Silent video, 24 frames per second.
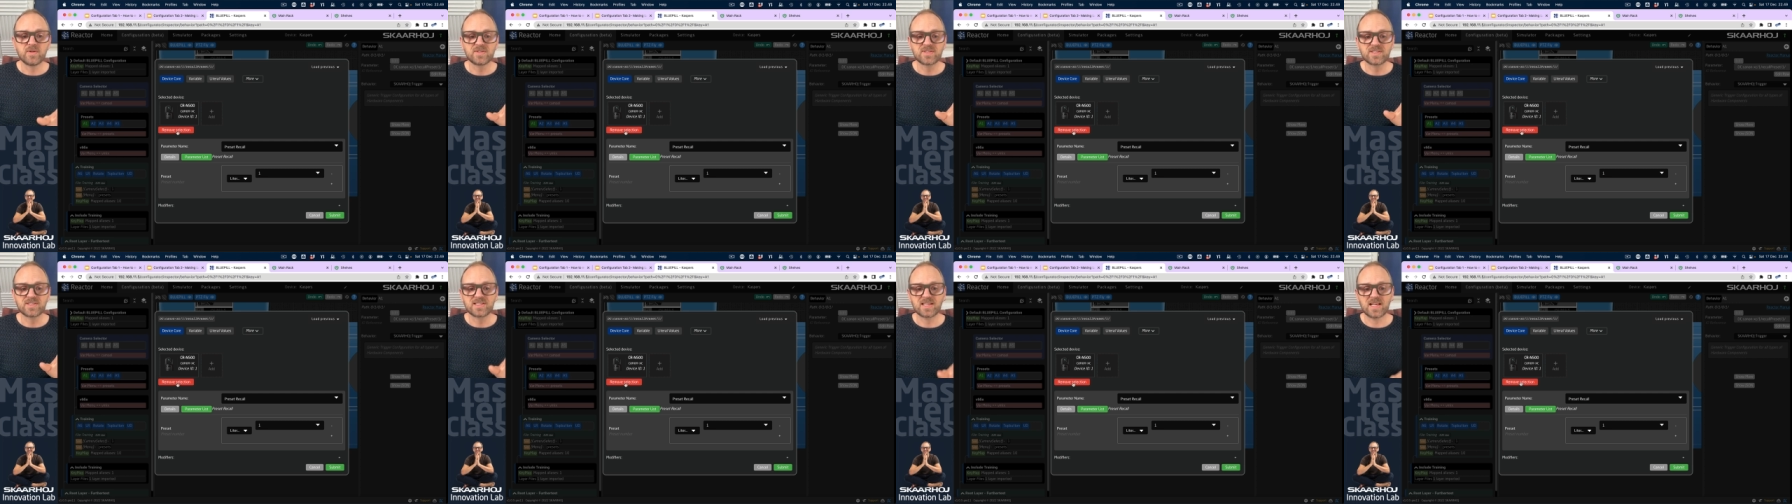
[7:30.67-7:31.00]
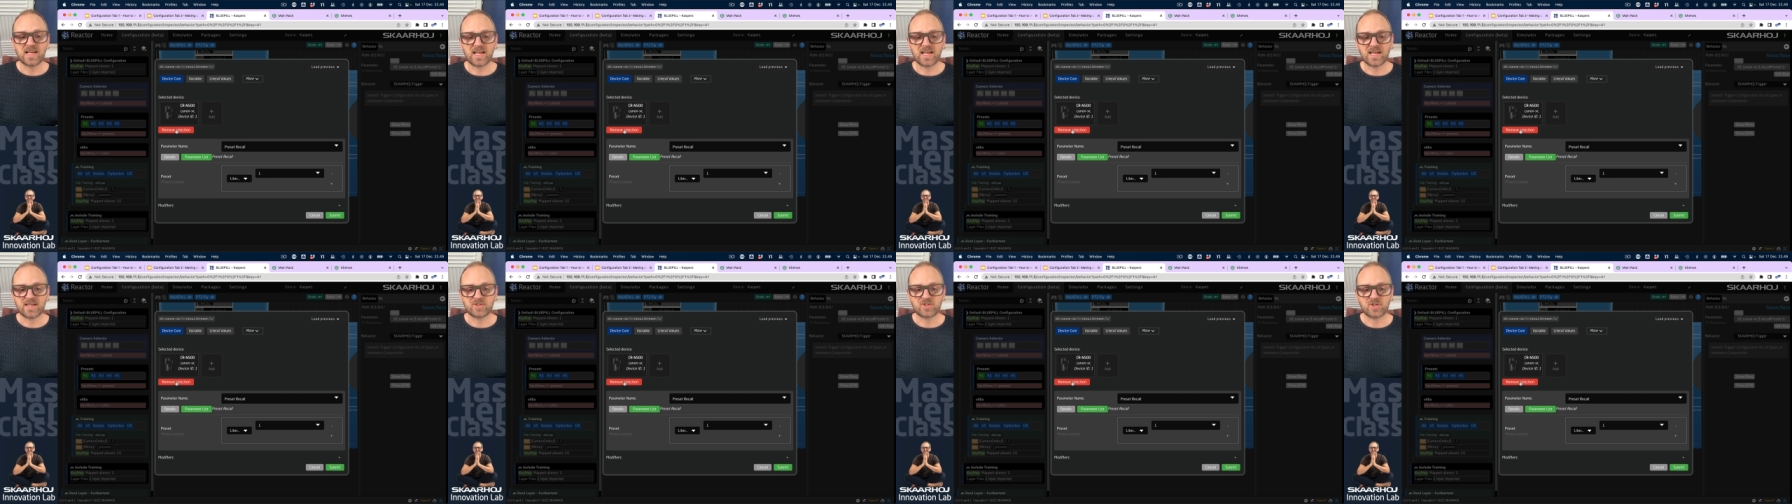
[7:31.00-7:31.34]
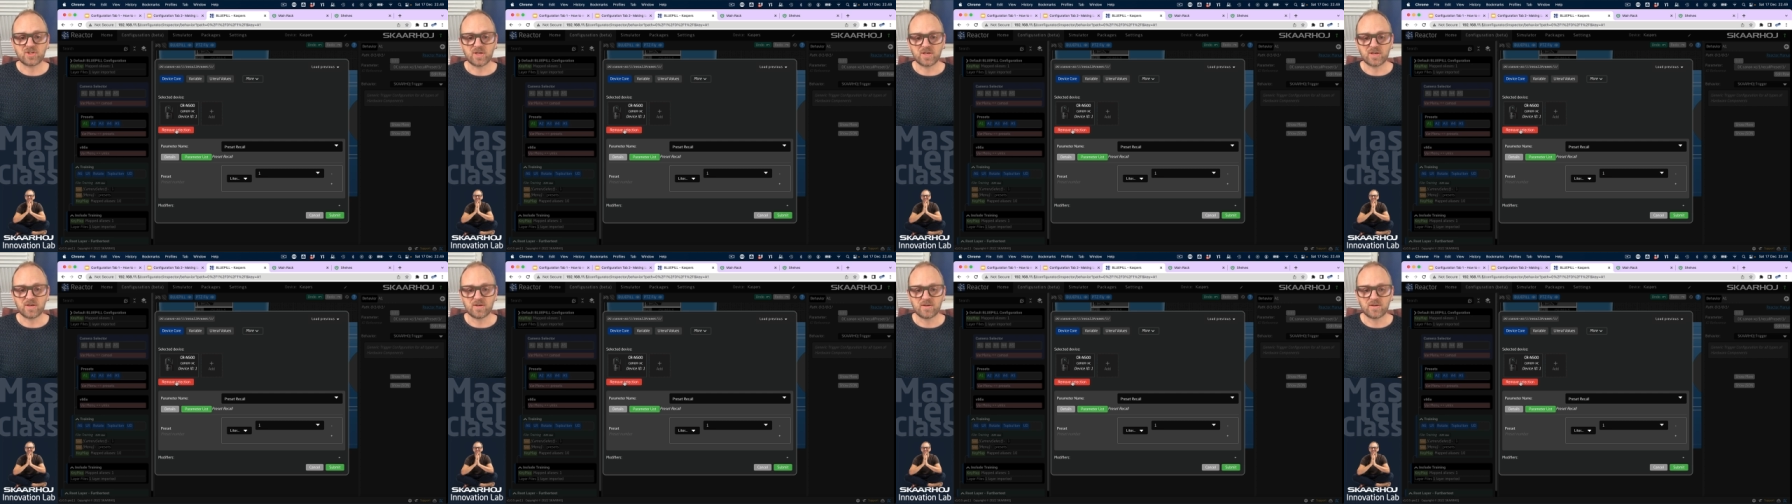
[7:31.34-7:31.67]

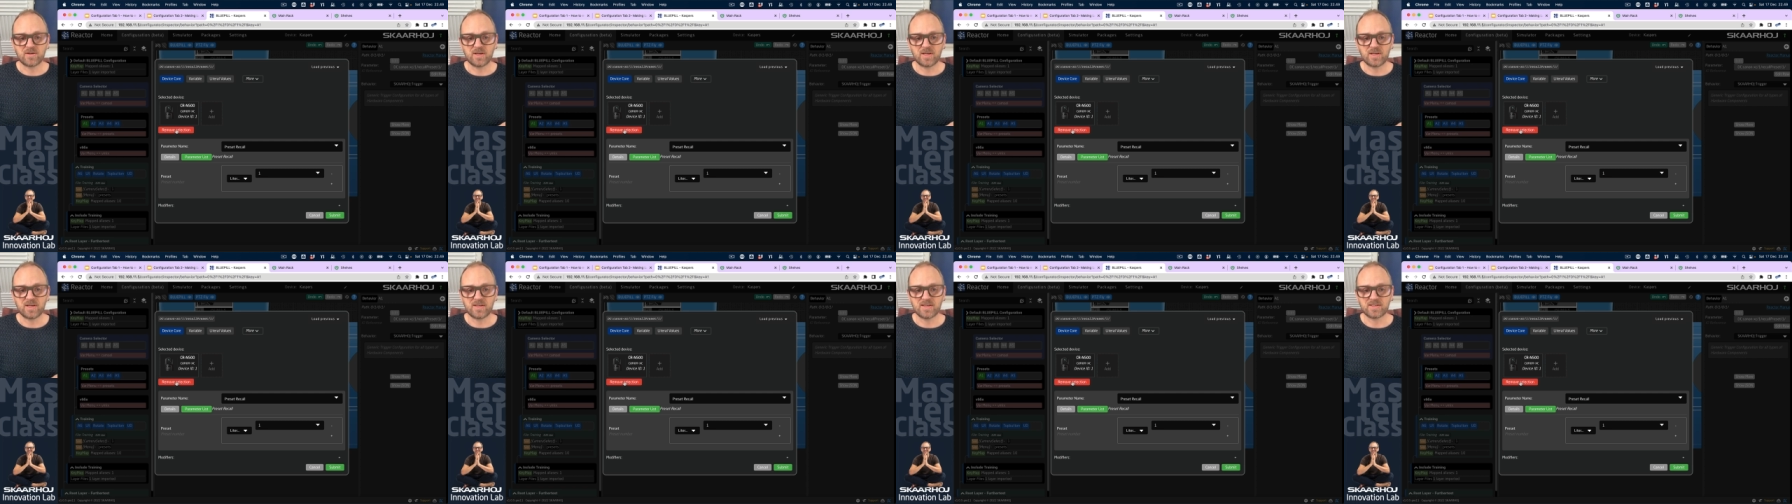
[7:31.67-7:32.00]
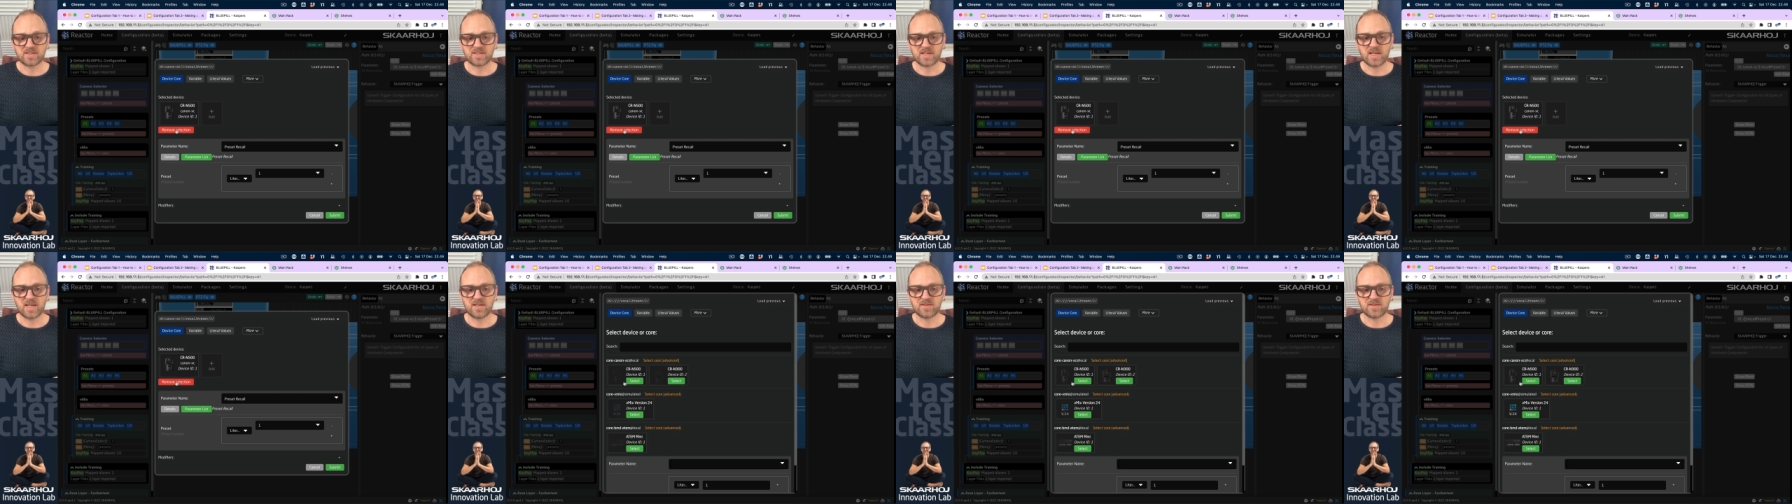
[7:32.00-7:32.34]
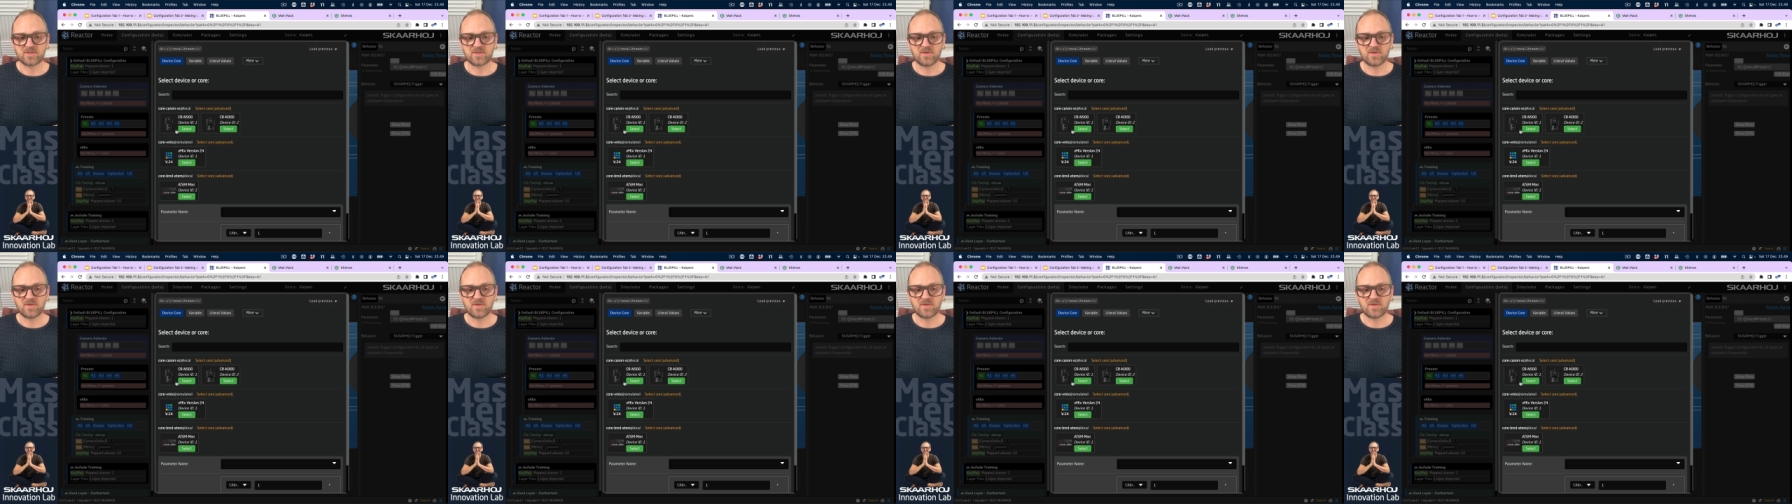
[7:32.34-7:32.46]
selection in this case.